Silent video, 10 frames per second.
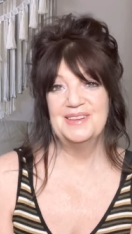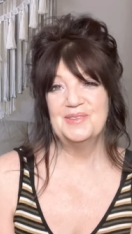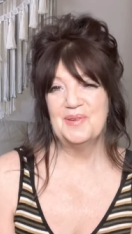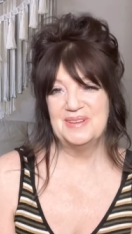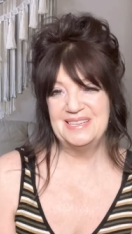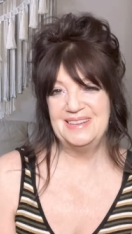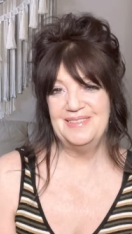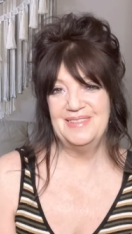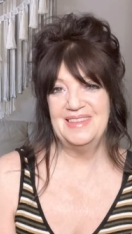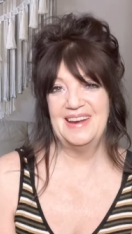So I'll see
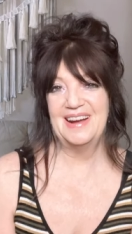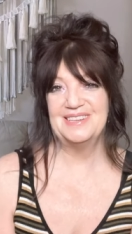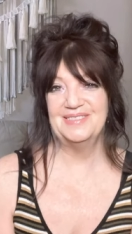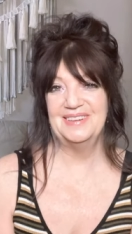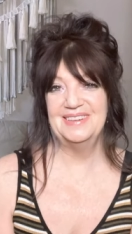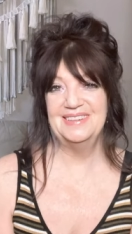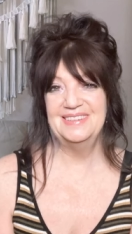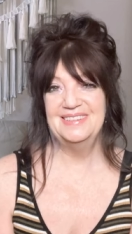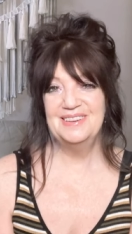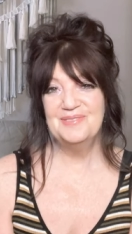you in the next one.
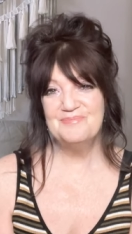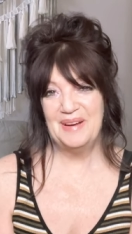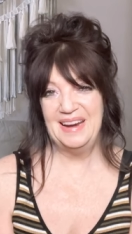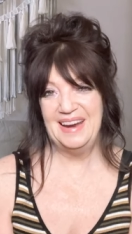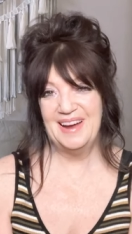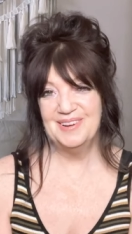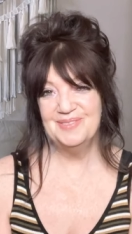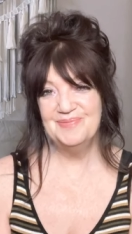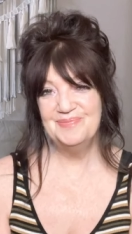Bye now.